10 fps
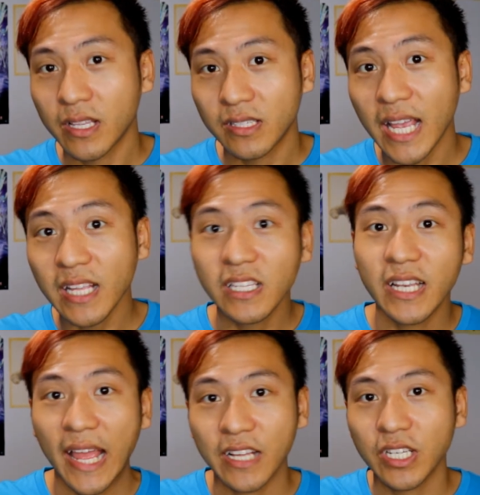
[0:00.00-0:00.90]

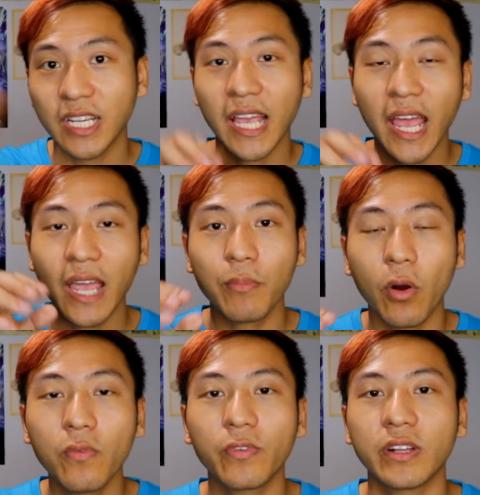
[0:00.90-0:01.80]
Satan actually came
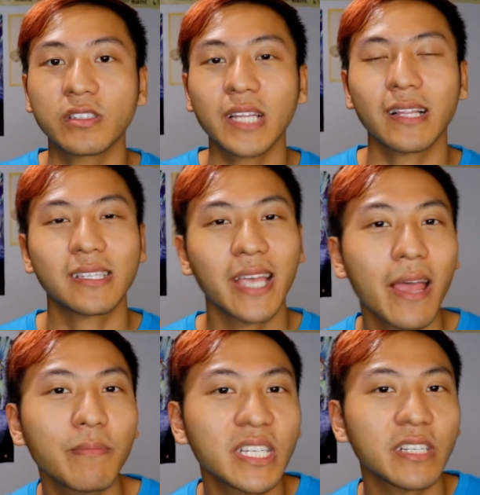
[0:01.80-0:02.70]
over and started
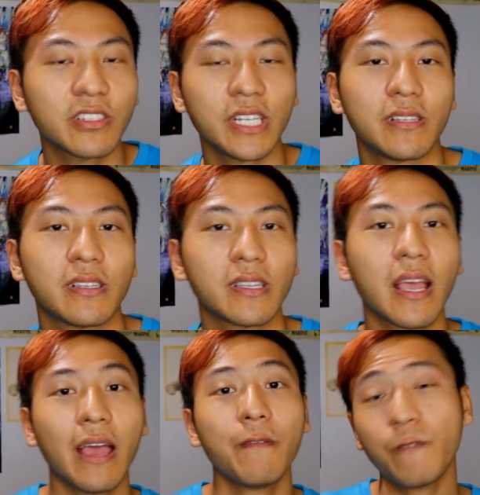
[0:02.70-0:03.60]
tempting Jesus.
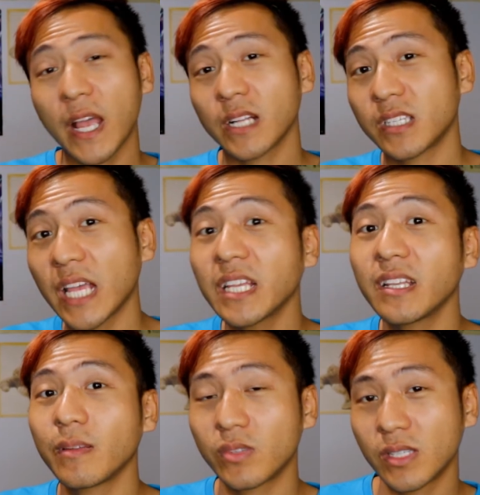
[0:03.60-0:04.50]
In fact,
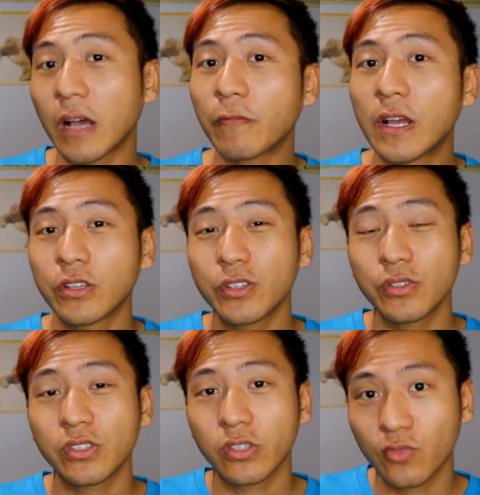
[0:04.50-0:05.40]
Satan himself
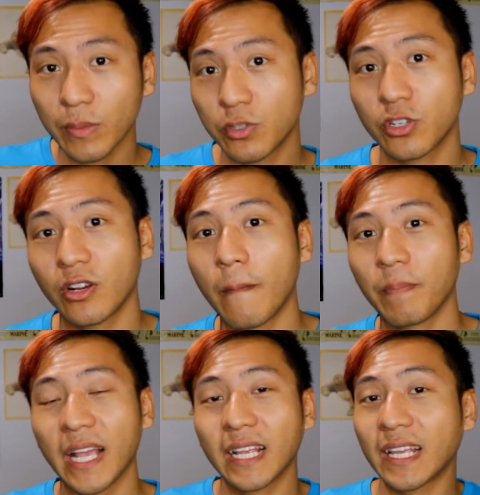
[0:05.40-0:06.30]
used scripture
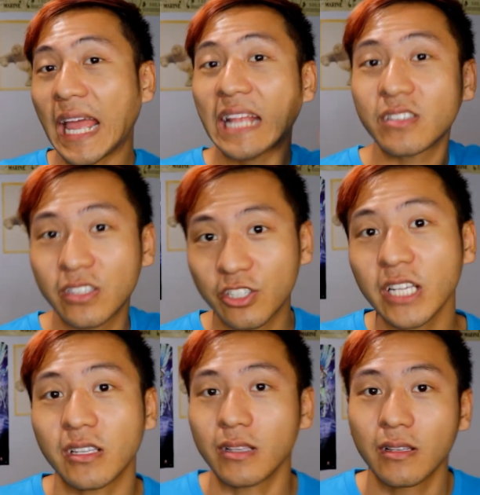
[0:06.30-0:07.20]
against
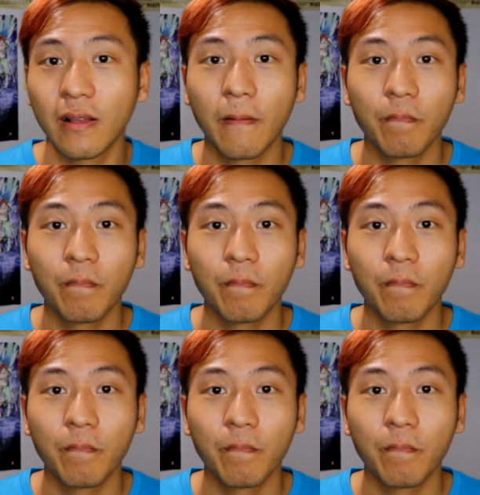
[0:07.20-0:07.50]
Jesus.